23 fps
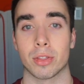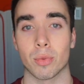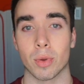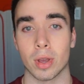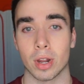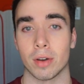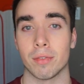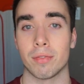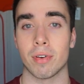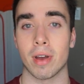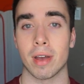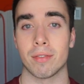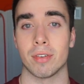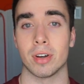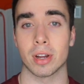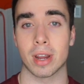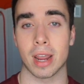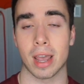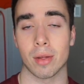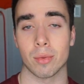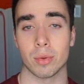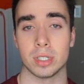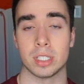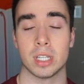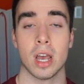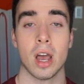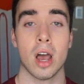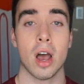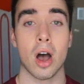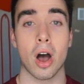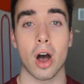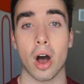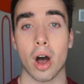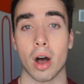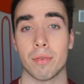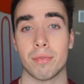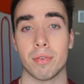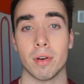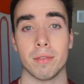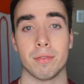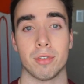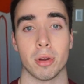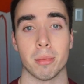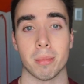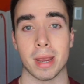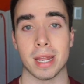300, 500 calories off
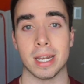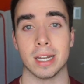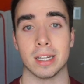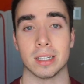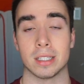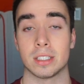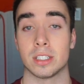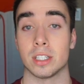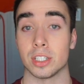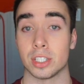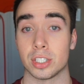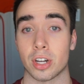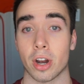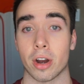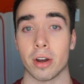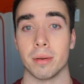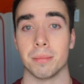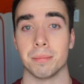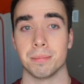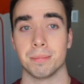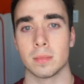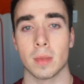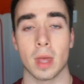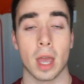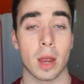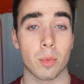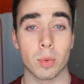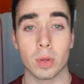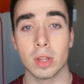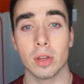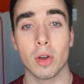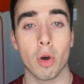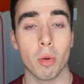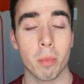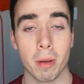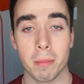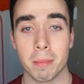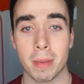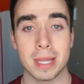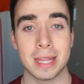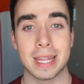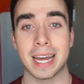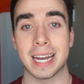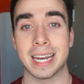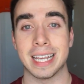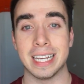of your maintenance to start. I really hope I
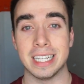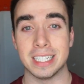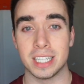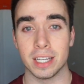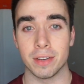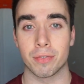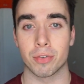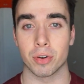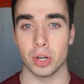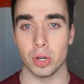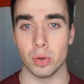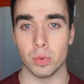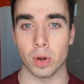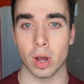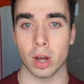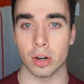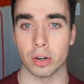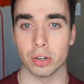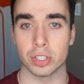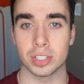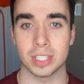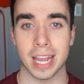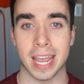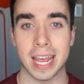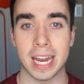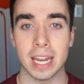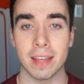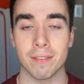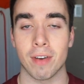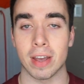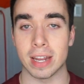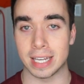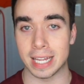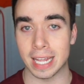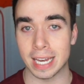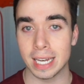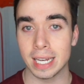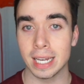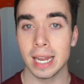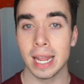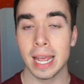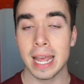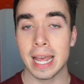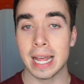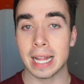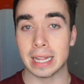made that easy for you to understand. If I
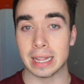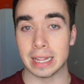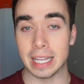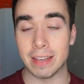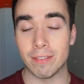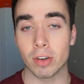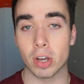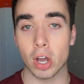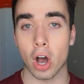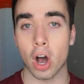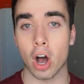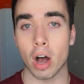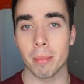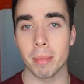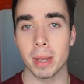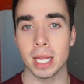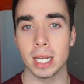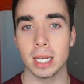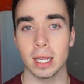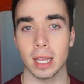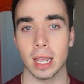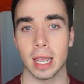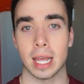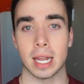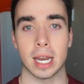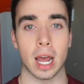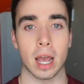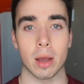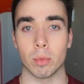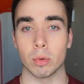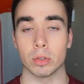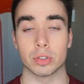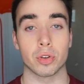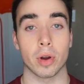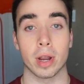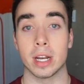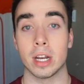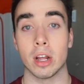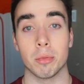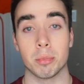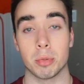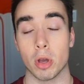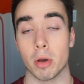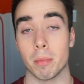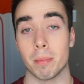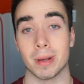didn't, leave a comment and I will try and
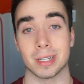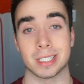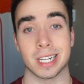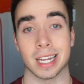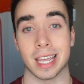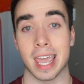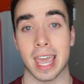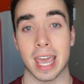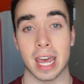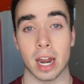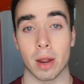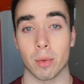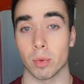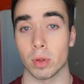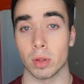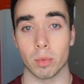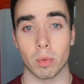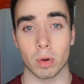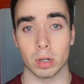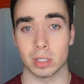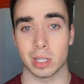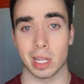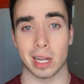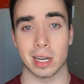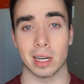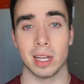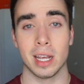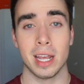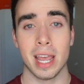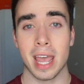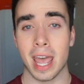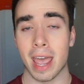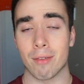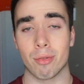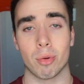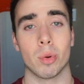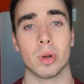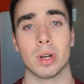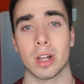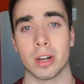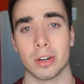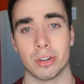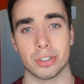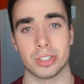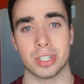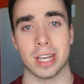help you out best I can. I really want that everyone to
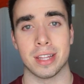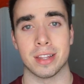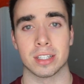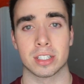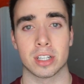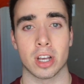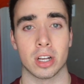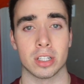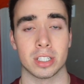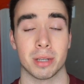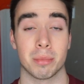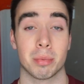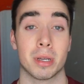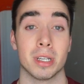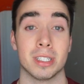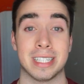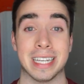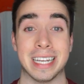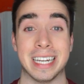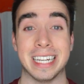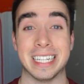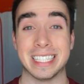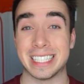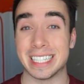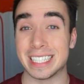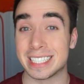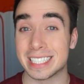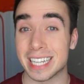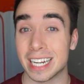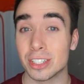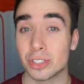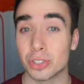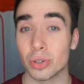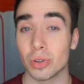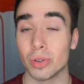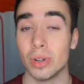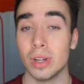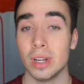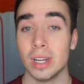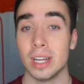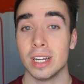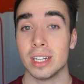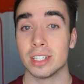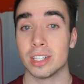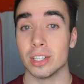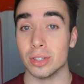understand this concept because it is essential
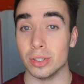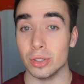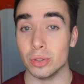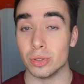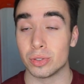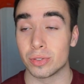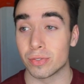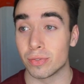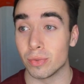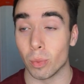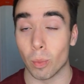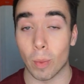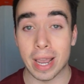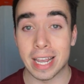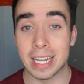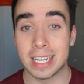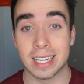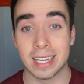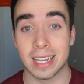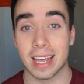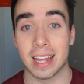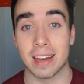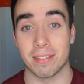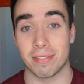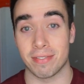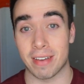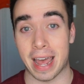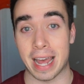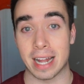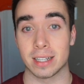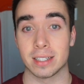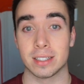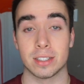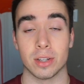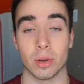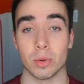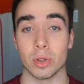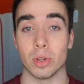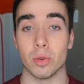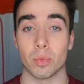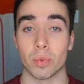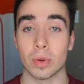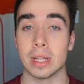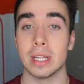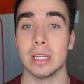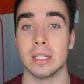to lose weight and fat. So you
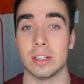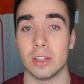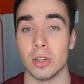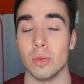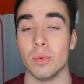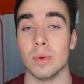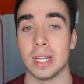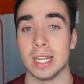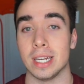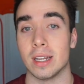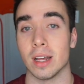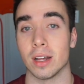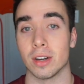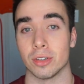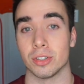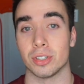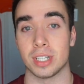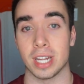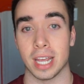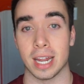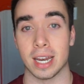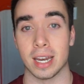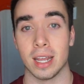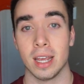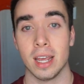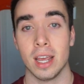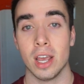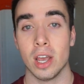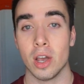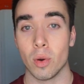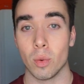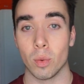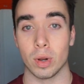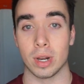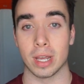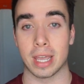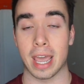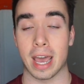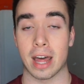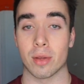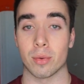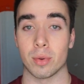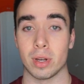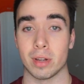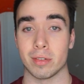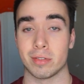really do need to understand what a
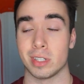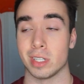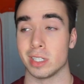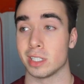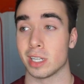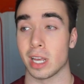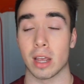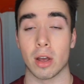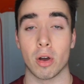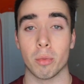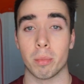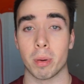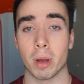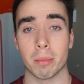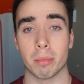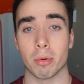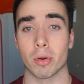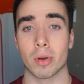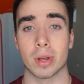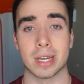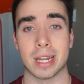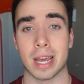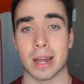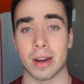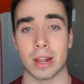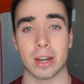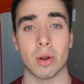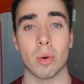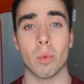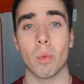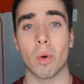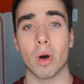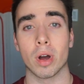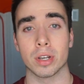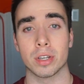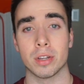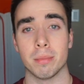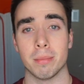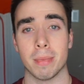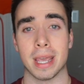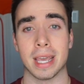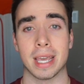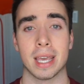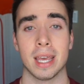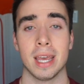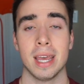calorie deficit is. I hope I broke it down. I don't want to
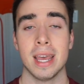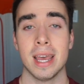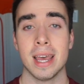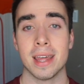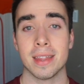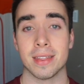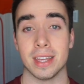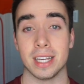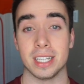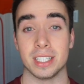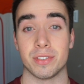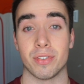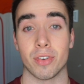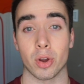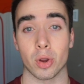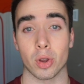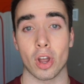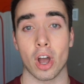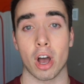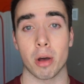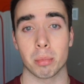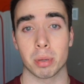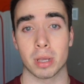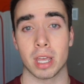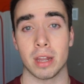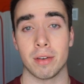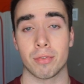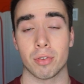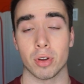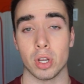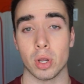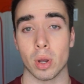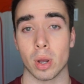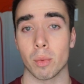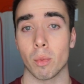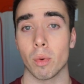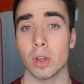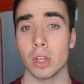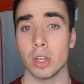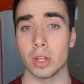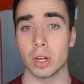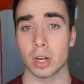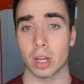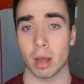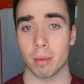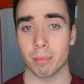make things very complicated for you. I want
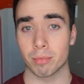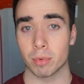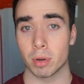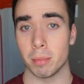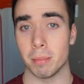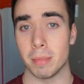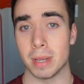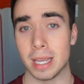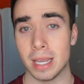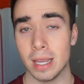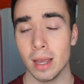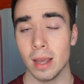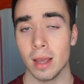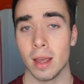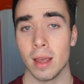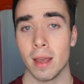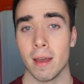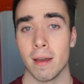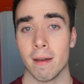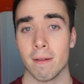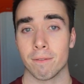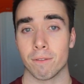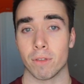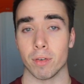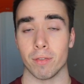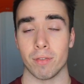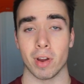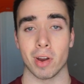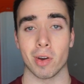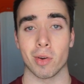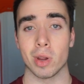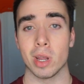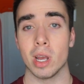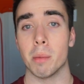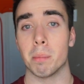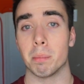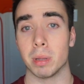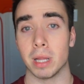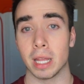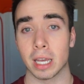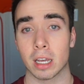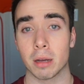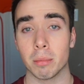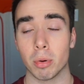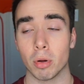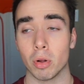you to come to me for very
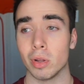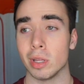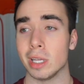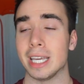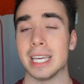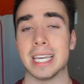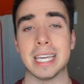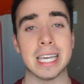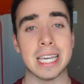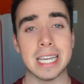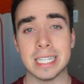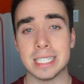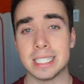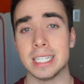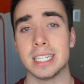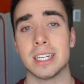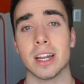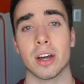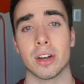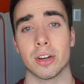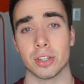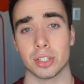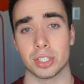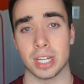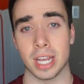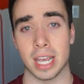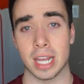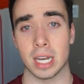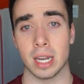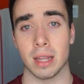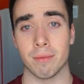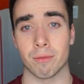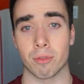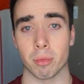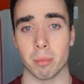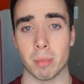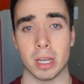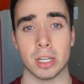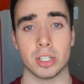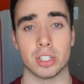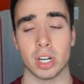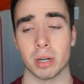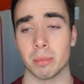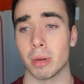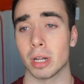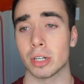applicable, easy to understand
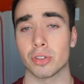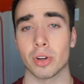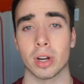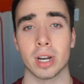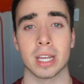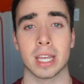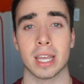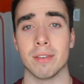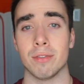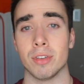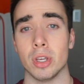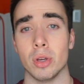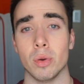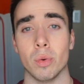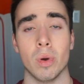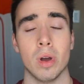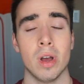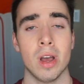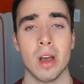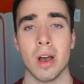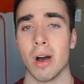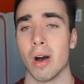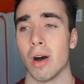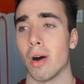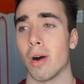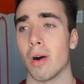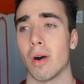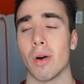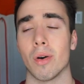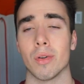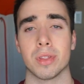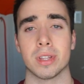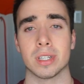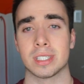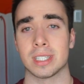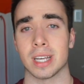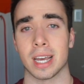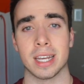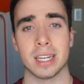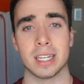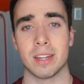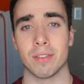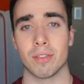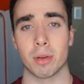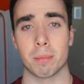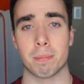information. I'm not trying to give you all the
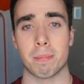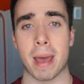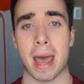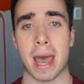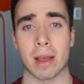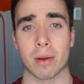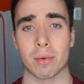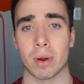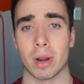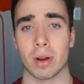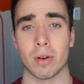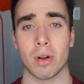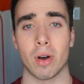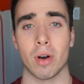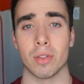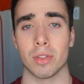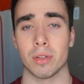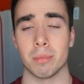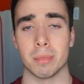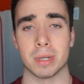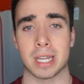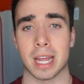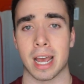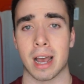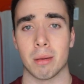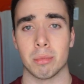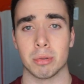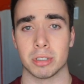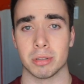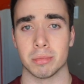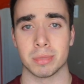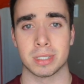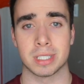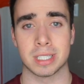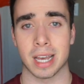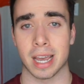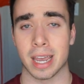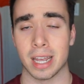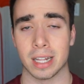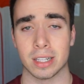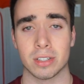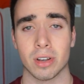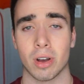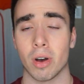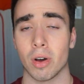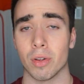scientific background, all the metabolism
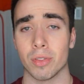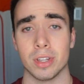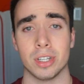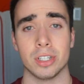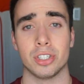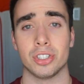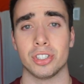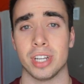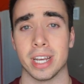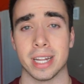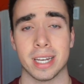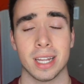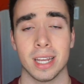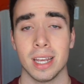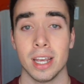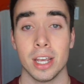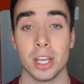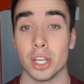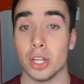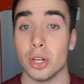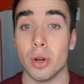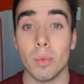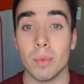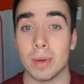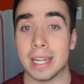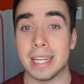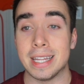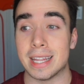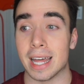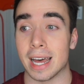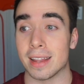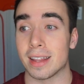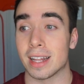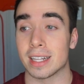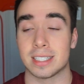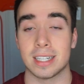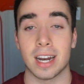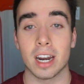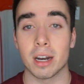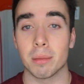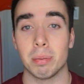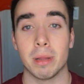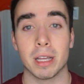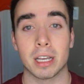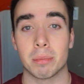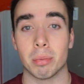science, all this shit. You don't need that. That's not
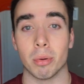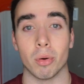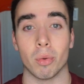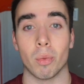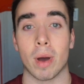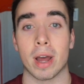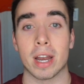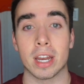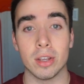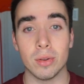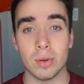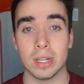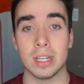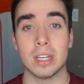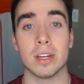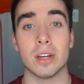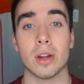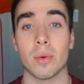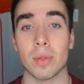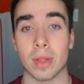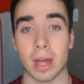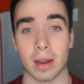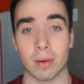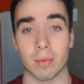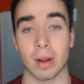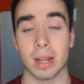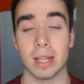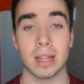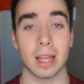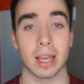applicable. Why do you need to know that, right?